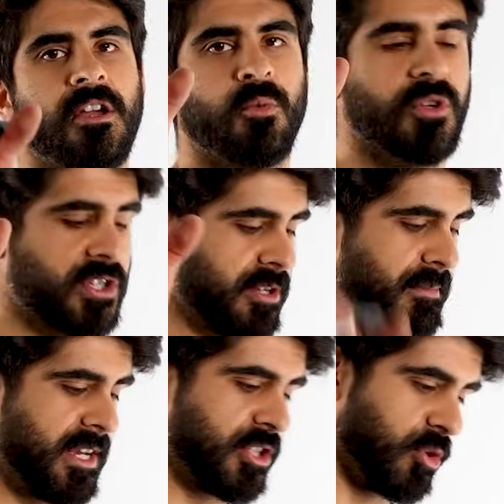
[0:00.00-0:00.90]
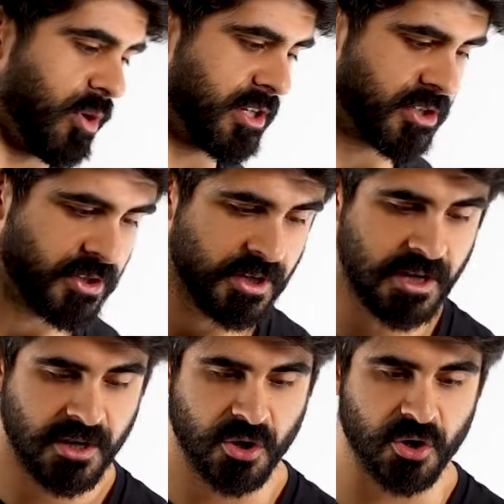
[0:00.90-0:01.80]
was submitted to us
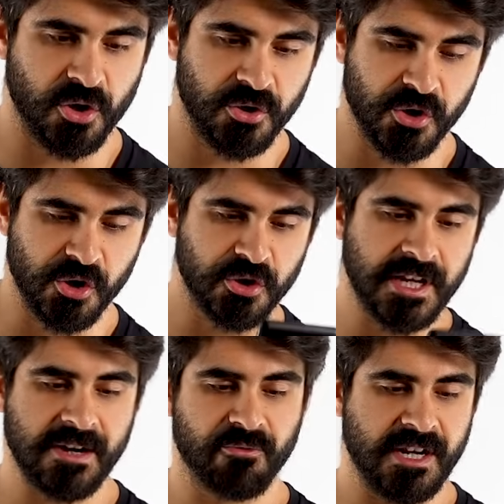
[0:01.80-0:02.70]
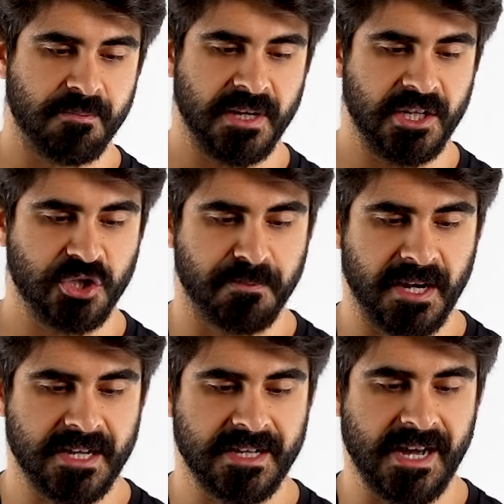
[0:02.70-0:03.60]
on the Lungang Reddit page
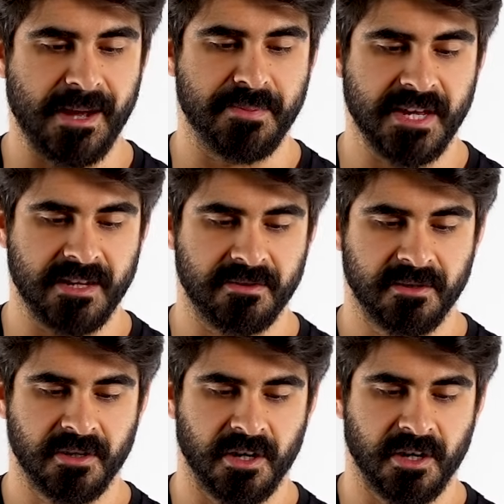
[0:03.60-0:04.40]
by Abian